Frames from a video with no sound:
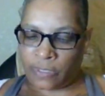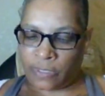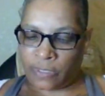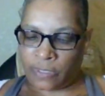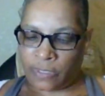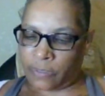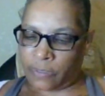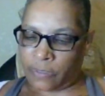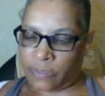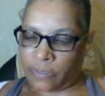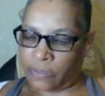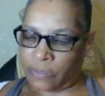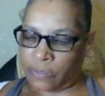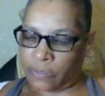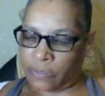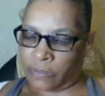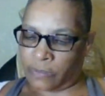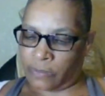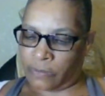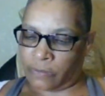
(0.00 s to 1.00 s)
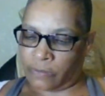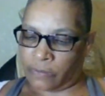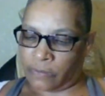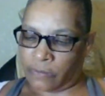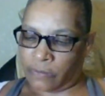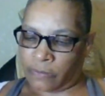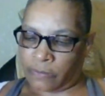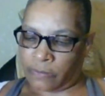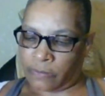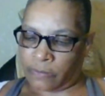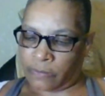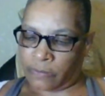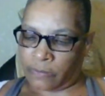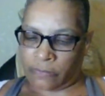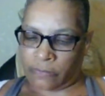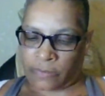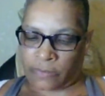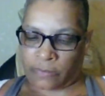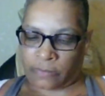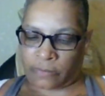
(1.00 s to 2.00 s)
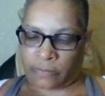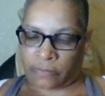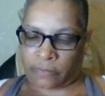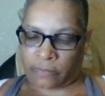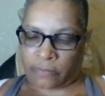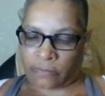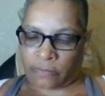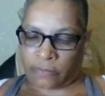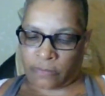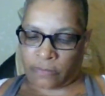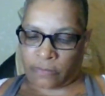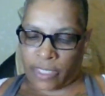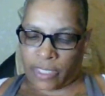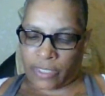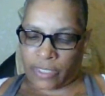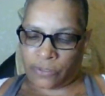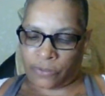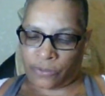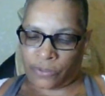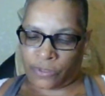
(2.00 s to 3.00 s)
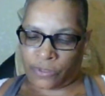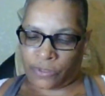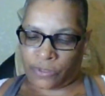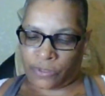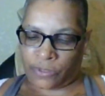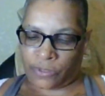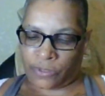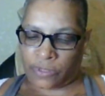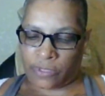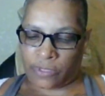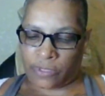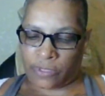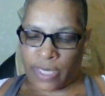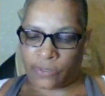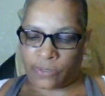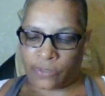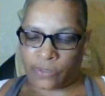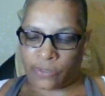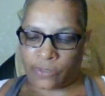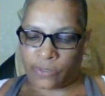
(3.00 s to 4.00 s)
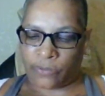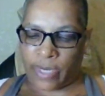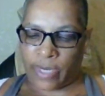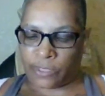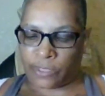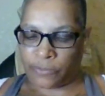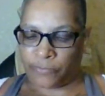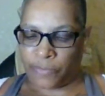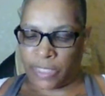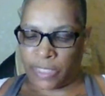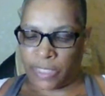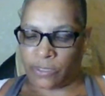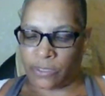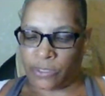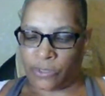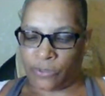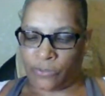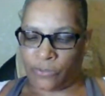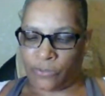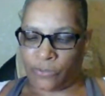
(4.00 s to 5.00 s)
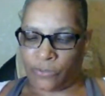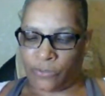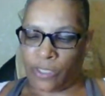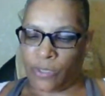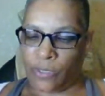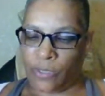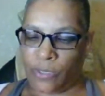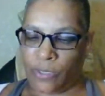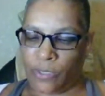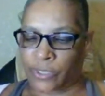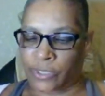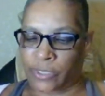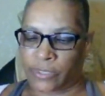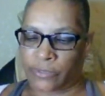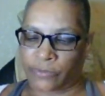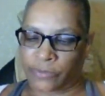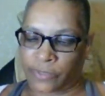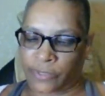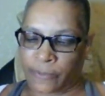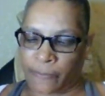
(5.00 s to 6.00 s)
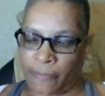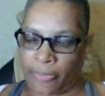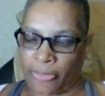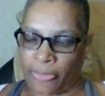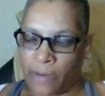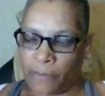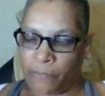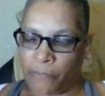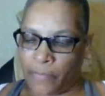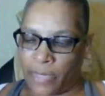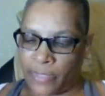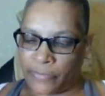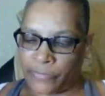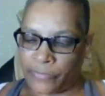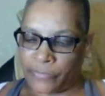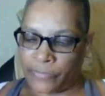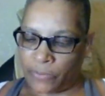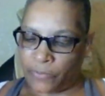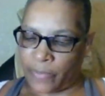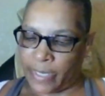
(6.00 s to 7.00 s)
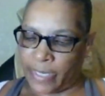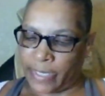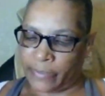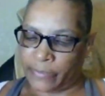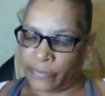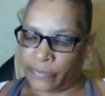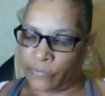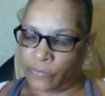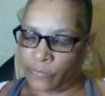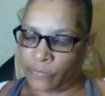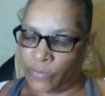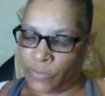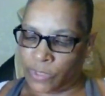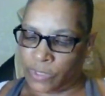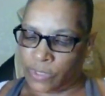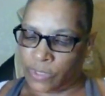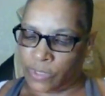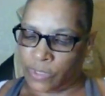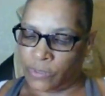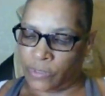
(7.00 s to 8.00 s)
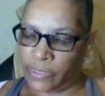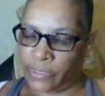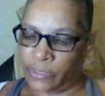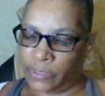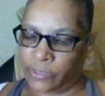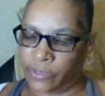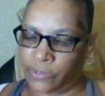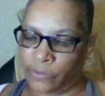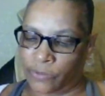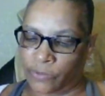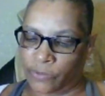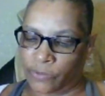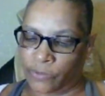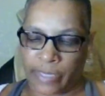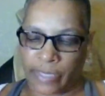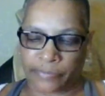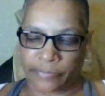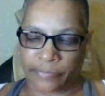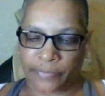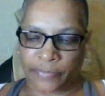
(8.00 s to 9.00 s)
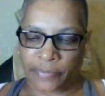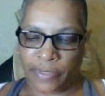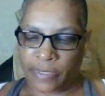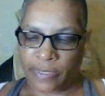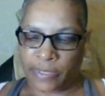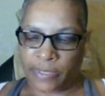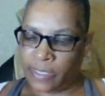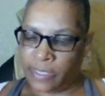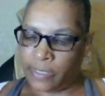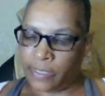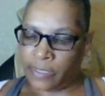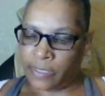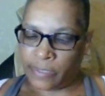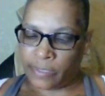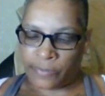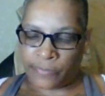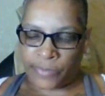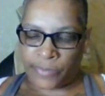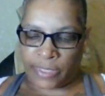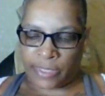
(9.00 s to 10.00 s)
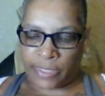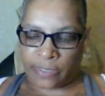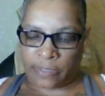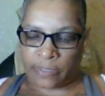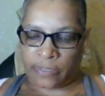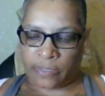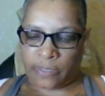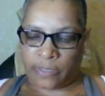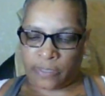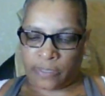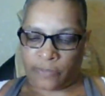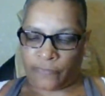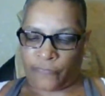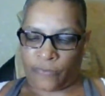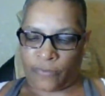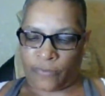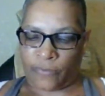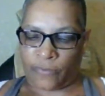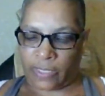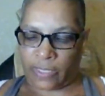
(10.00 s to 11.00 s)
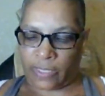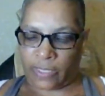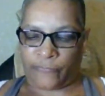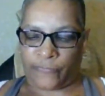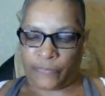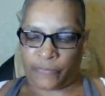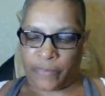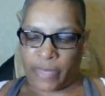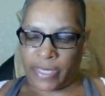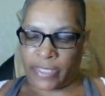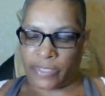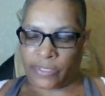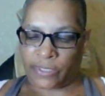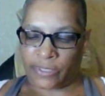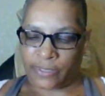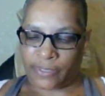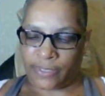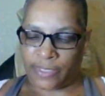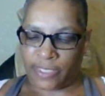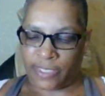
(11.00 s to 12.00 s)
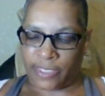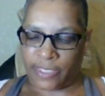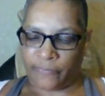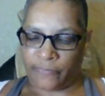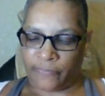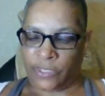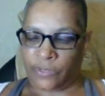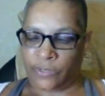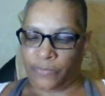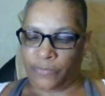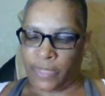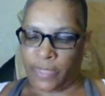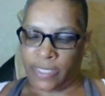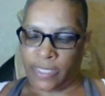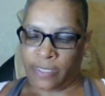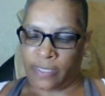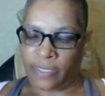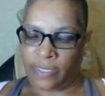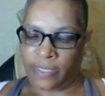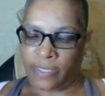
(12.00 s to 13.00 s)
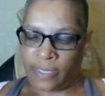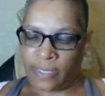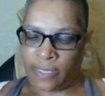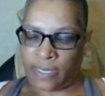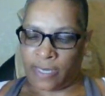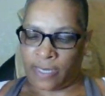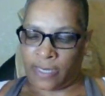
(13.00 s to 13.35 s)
not to ask me too many questions. My thought pattern was only to grasp the information given to me at hand and keep it simple.